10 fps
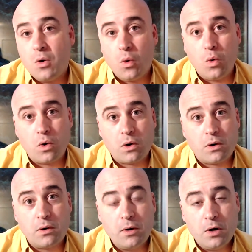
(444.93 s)

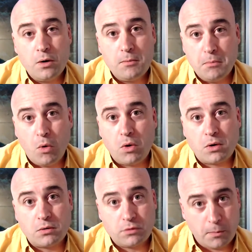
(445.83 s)
or
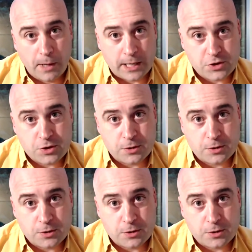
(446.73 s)
more robust?